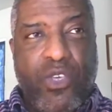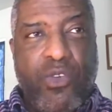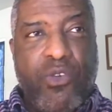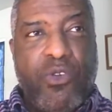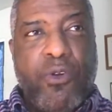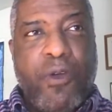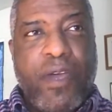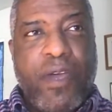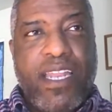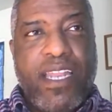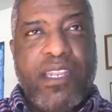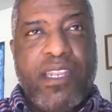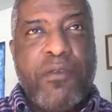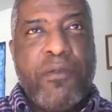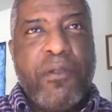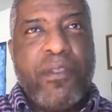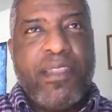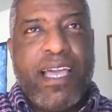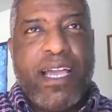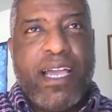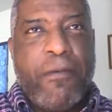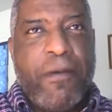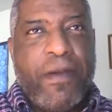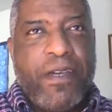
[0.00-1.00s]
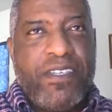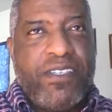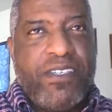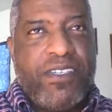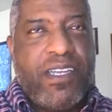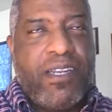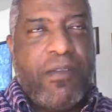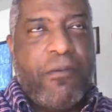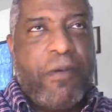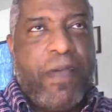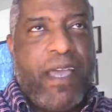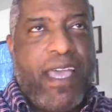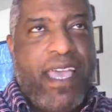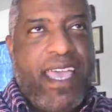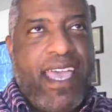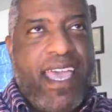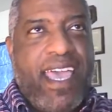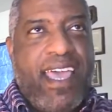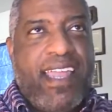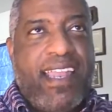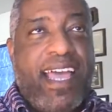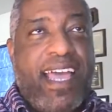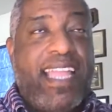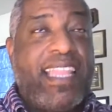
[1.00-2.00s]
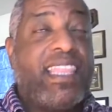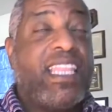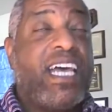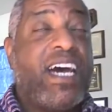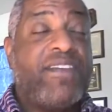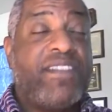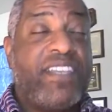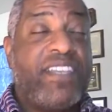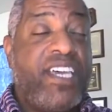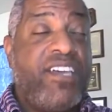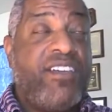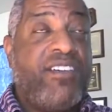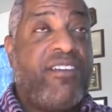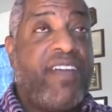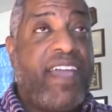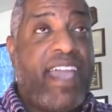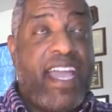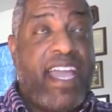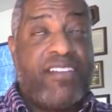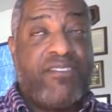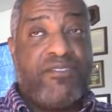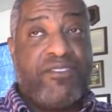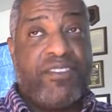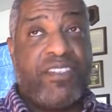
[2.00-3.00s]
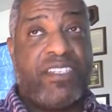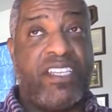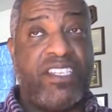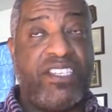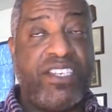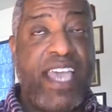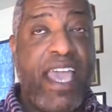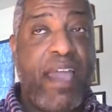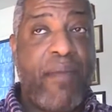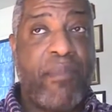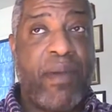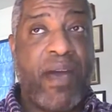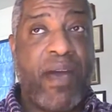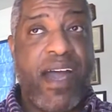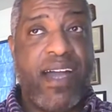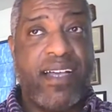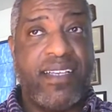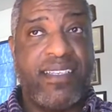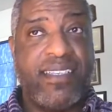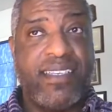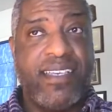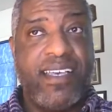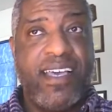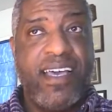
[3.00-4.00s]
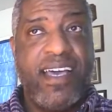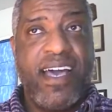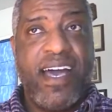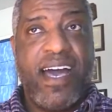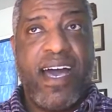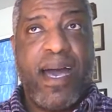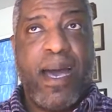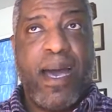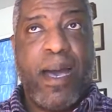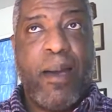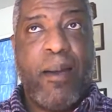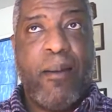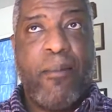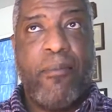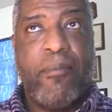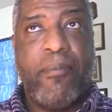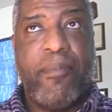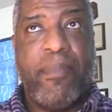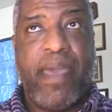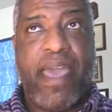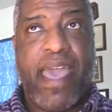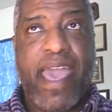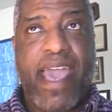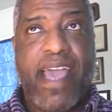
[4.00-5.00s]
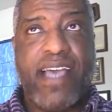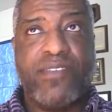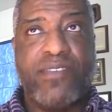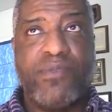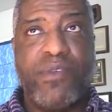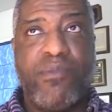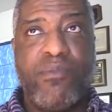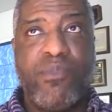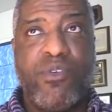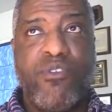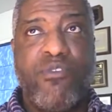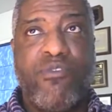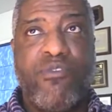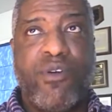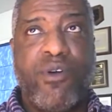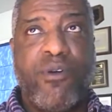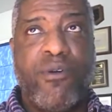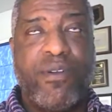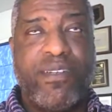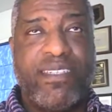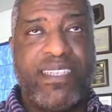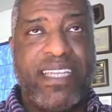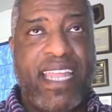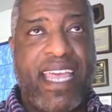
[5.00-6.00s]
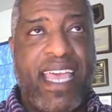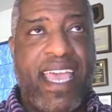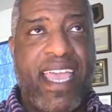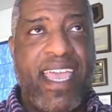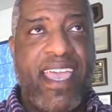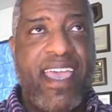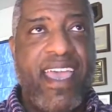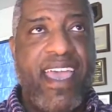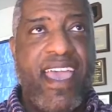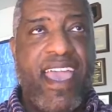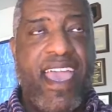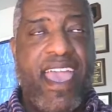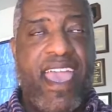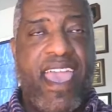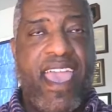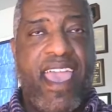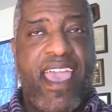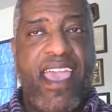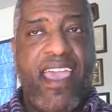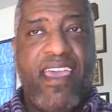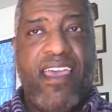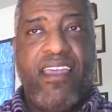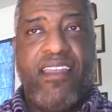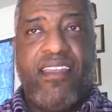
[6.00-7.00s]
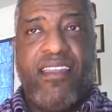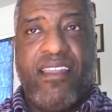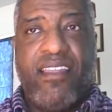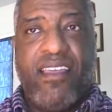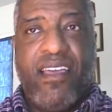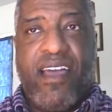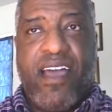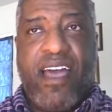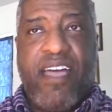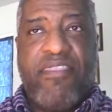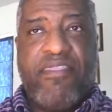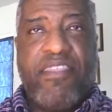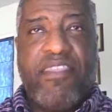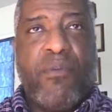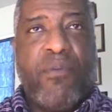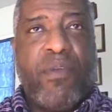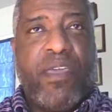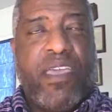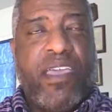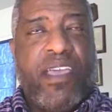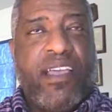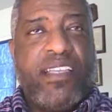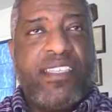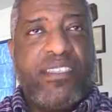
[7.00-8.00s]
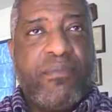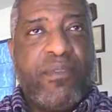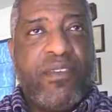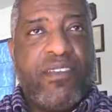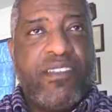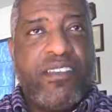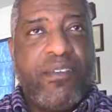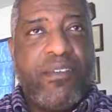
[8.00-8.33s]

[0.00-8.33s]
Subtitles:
You go ahead and noodle that question away, and I love to hear your answers in the chat box as we move forward today. And I think we can get